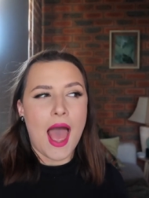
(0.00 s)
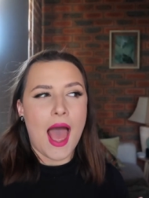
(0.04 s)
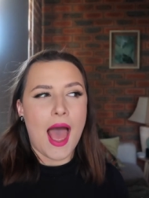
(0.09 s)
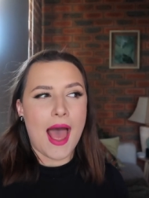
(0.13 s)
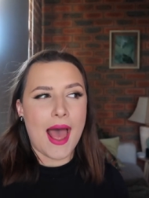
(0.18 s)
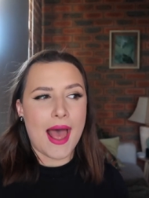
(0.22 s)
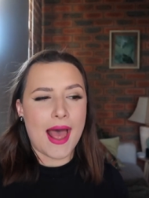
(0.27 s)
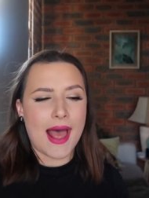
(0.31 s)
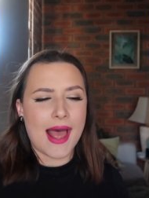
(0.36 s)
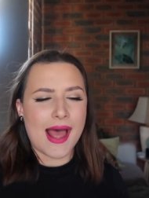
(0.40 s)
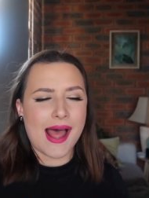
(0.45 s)

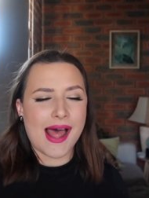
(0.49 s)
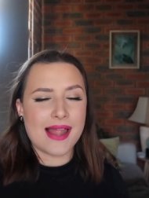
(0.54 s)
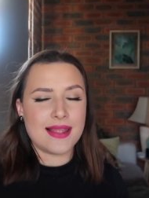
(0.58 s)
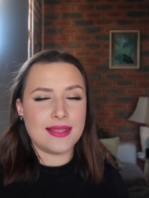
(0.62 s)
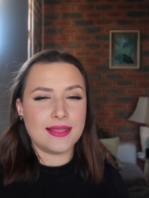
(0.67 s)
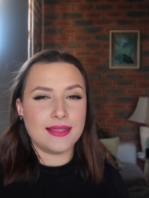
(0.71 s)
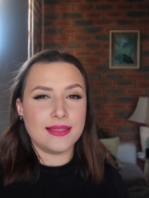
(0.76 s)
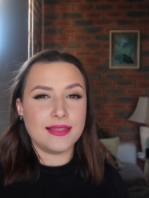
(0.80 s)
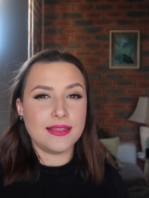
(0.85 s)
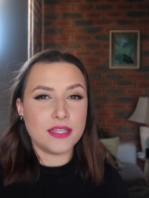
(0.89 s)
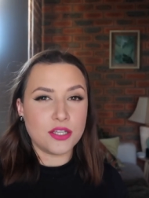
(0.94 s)
are a
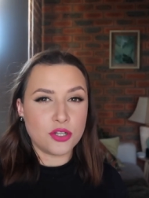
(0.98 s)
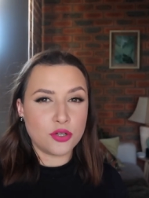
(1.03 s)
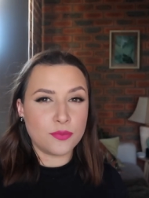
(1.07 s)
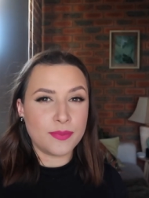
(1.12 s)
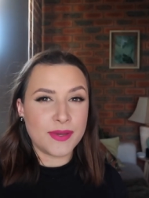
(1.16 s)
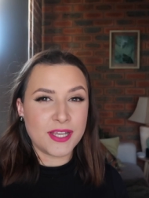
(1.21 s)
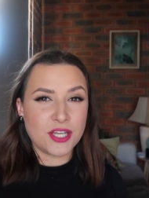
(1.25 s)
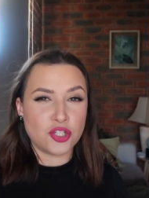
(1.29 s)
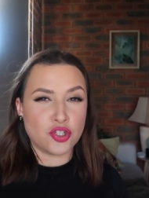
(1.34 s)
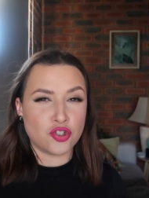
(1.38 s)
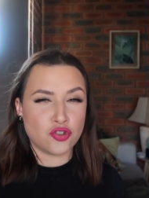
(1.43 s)
little
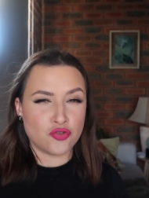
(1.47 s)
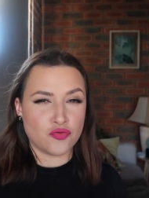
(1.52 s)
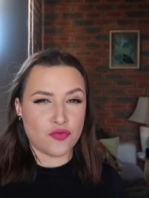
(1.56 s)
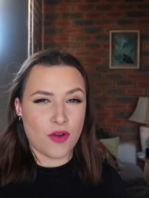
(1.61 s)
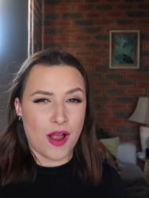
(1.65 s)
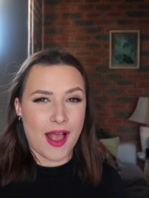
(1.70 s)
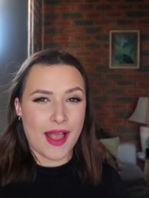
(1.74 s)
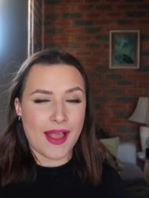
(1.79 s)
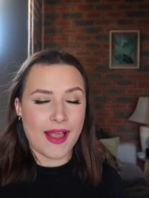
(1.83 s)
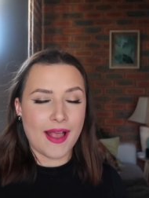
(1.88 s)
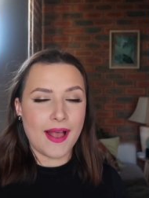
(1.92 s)
bit
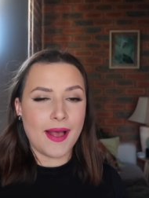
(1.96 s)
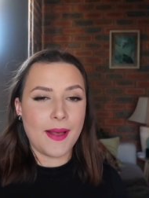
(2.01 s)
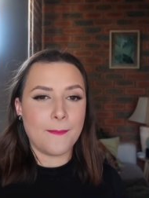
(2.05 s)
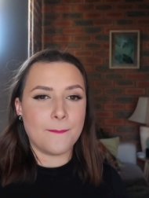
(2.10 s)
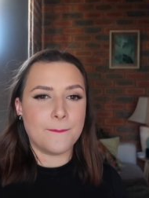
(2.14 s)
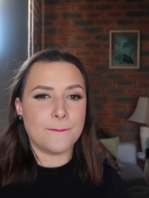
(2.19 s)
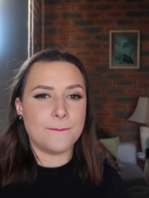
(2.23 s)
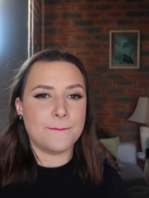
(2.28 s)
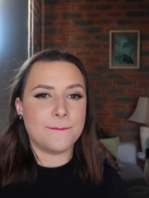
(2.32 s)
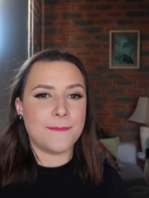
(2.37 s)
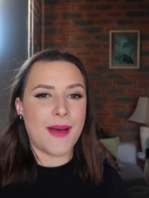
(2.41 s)
drier,
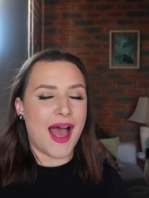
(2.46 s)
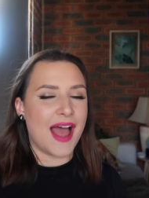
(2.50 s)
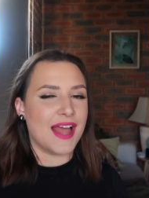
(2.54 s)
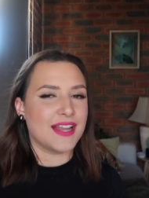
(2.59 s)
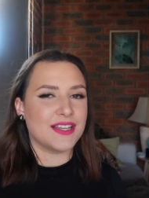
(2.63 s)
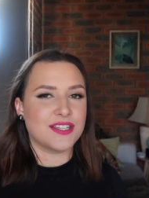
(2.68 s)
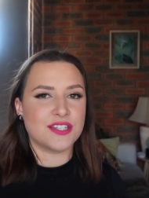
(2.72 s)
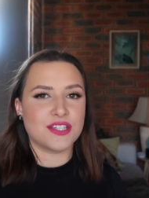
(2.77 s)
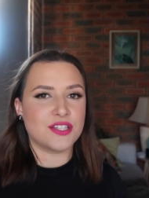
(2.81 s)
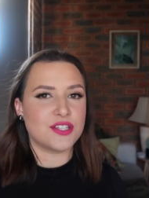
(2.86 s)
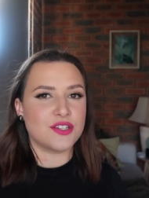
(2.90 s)

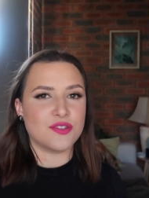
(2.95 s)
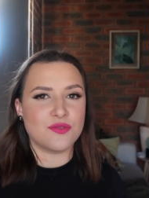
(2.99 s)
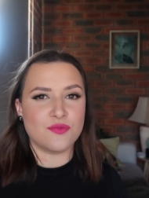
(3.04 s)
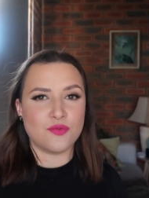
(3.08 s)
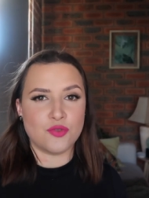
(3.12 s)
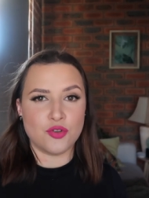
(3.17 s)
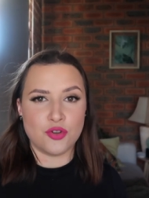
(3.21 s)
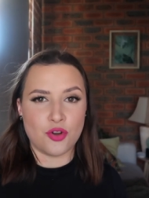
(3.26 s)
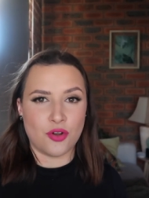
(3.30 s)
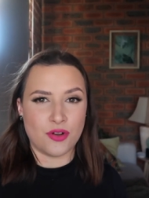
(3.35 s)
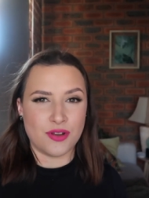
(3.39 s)
but
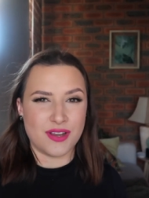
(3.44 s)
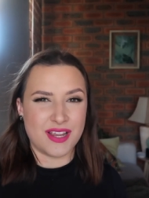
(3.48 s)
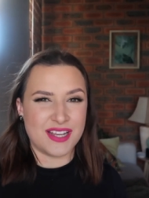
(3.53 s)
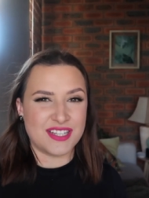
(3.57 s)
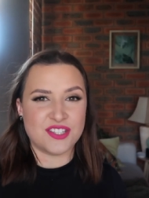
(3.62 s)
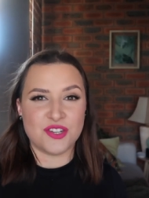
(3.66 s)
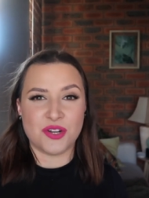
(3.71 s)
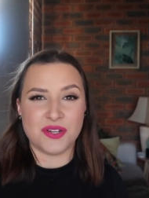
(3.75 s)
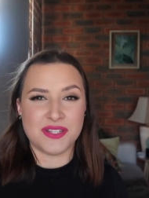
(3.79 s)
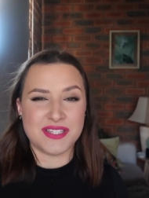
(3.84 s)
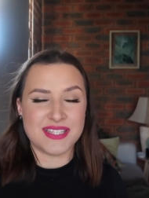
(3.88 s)

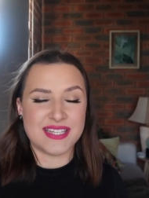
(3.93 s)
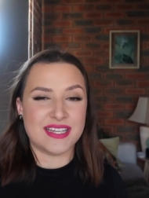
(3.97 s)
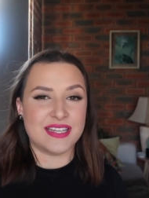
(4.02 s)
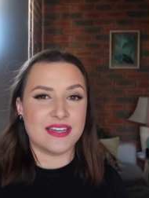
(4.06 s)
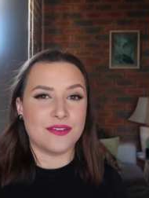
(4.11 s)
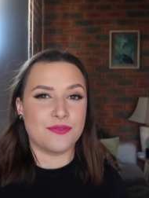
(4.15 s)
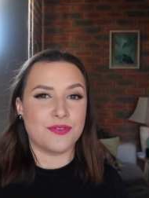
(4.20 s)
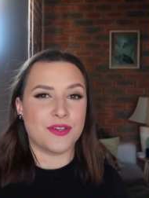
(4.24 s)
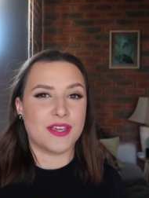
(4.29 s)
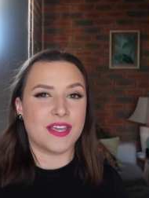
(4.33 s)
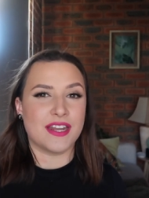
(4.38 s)
it's not
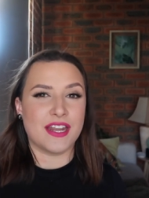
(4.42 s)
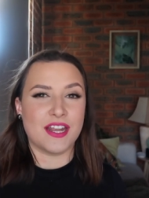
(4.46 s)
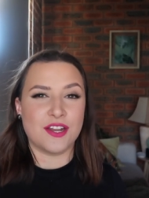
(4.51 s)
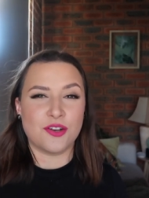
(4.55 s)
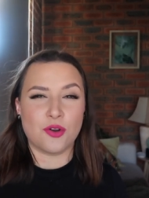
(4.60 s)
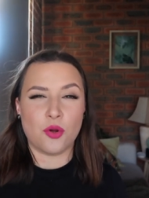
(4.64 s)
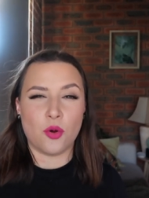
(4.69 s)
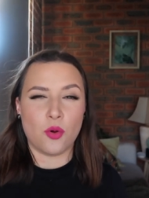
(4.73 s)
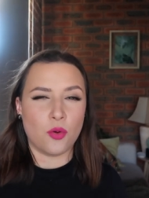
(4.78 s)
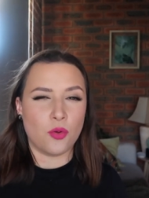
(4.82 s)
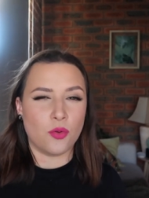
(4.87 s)
significant
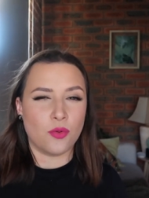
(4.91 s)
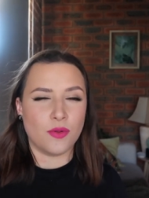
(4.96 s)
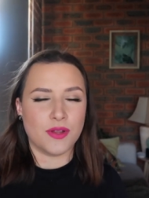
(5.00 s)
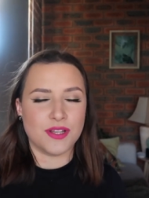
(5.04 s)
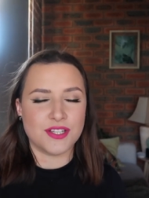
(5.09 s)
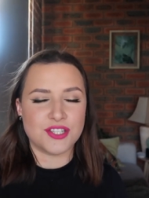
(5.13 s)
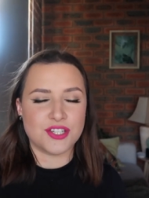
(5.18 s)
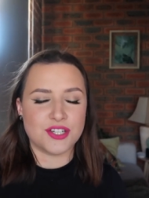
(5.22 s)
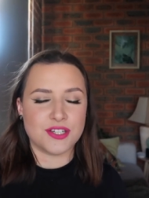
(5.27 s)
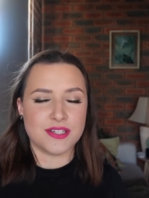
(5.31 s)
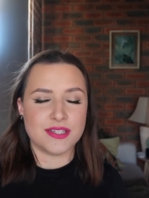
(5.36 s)
at all.
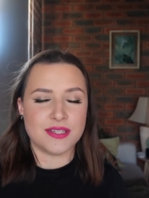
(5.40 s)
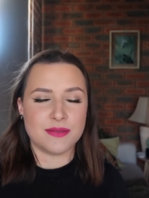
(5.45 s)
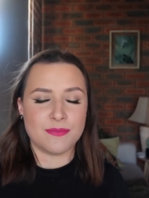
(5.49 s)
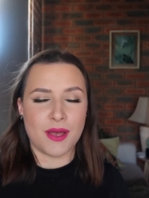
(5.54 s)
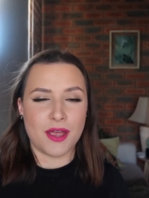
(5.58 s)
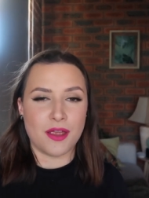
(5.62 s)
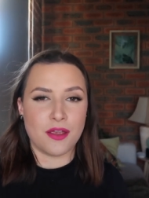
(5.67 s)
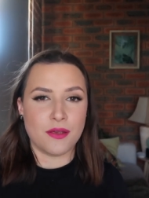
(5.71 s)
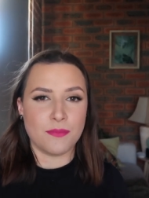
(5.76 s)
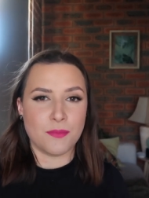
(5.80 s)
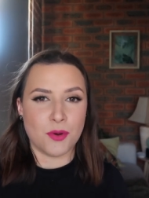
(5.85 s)
It's just
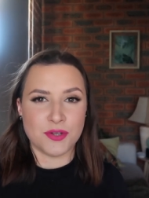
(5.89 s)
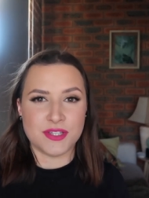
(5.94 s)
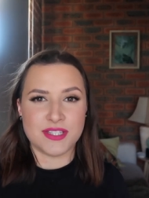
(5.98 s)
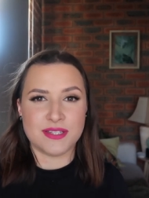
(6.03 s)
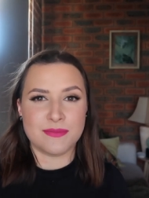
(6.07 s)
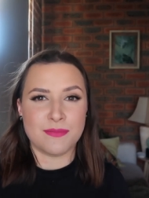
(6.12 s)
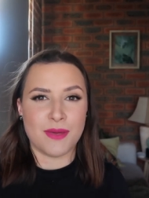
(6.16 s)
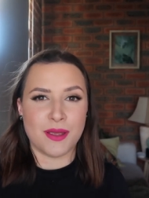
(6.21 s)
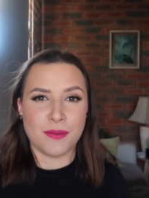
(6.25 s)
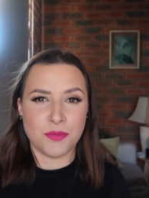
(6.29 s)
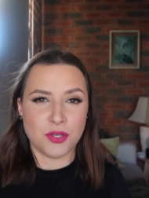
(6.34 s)
the
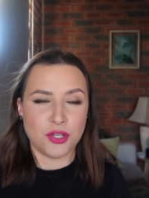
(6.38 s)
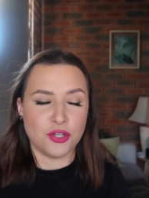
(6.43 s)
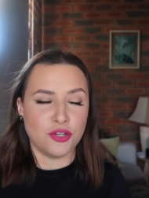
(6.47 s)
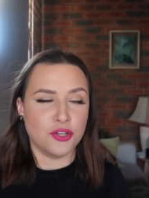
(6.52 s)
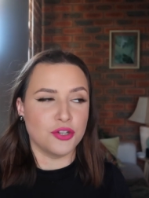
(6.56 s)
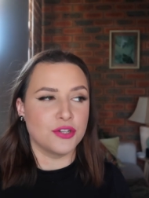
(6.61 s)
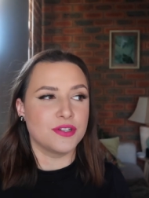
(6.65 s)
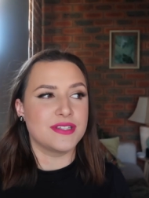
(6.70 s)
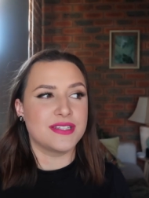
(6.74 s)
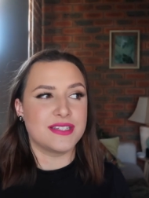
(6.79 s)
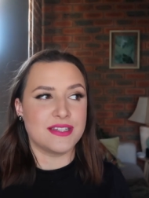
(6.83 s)
most
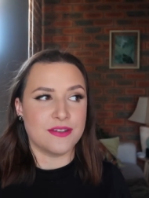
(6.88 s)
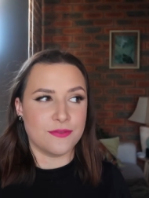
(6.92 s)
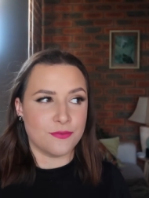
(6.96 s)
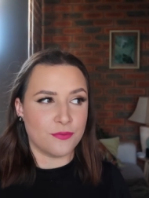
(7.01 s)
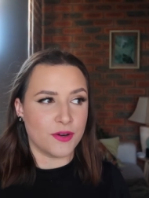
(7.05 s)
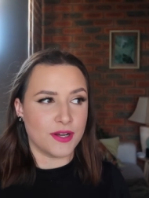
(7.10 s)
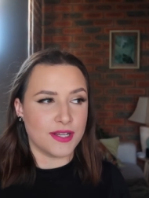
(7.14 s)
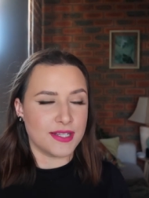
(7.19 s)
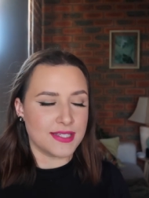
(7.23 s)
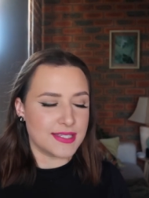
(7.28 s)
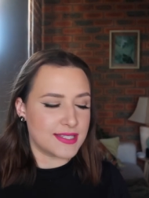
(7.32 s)
minute
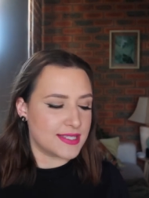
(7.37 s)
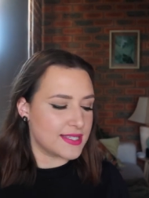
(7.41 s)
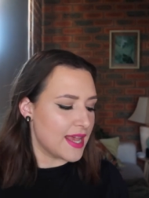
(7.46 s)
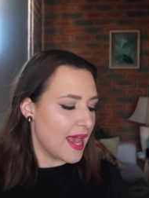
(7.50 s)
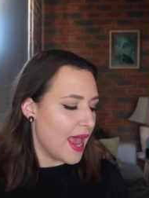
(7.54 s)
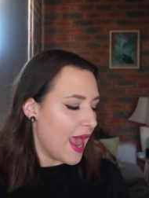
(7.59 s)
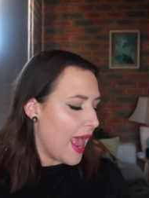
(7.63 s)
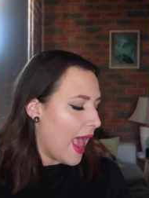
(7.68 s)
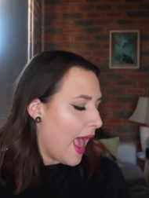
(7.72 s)
difference.